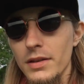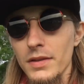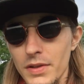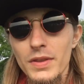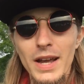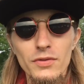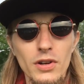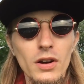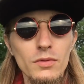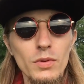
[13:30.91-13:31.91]
in, in that
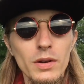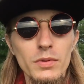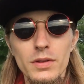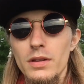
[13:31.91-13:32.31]
regard, where we,